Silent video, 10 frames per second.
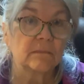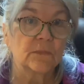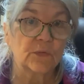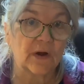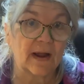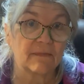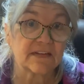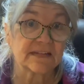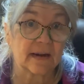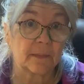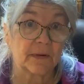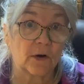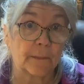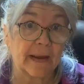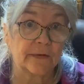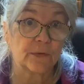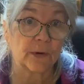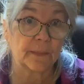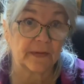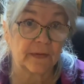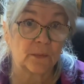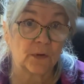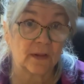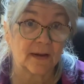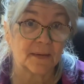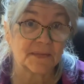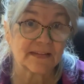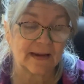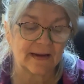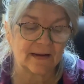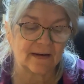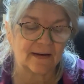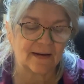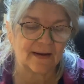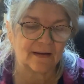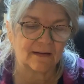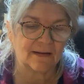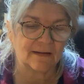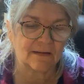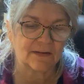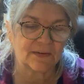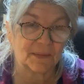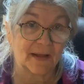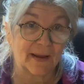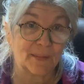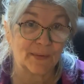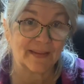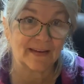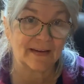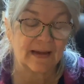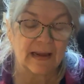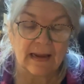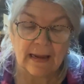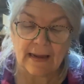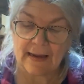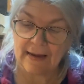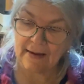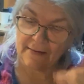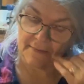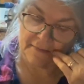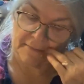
we'll have this set up in our bedroom, and then we'll let him see it, and he'll get to play with it. And